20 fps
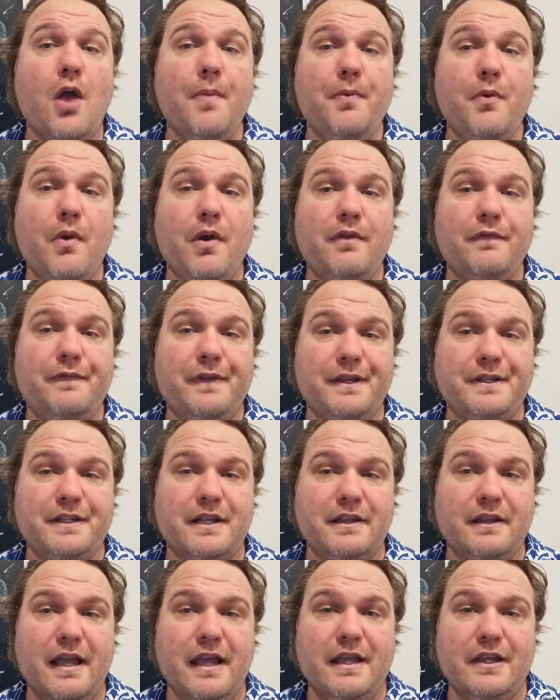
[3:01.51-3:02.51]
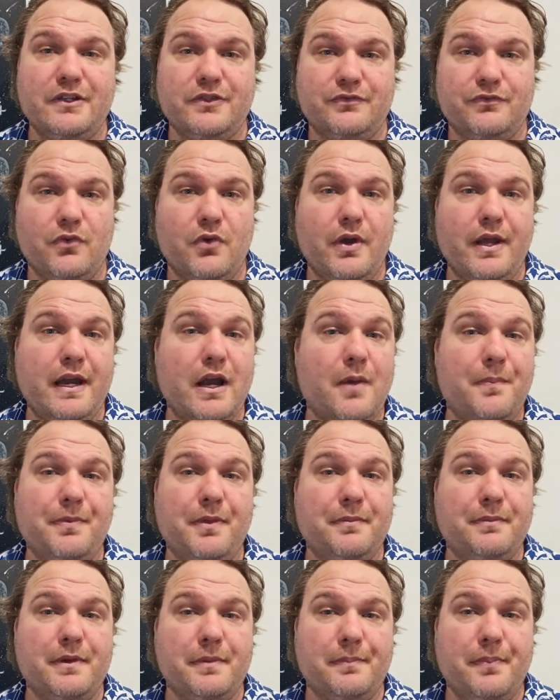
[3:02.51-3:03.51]
Obi-Wan fixing Leia's droid
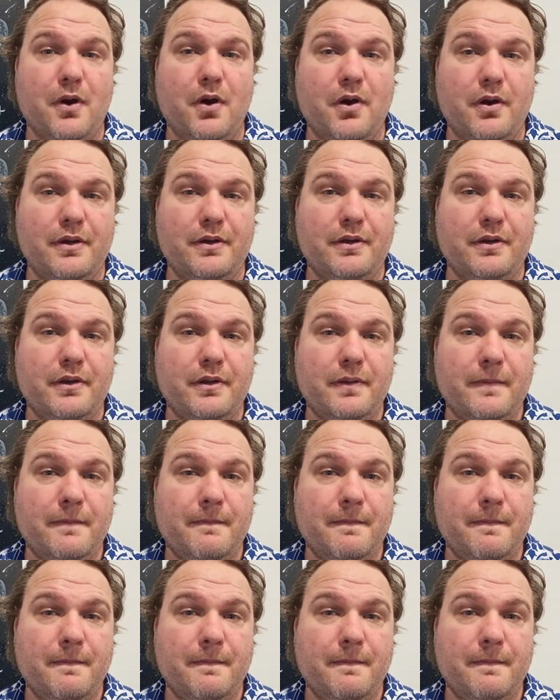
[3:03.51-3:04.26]
helped them to bond.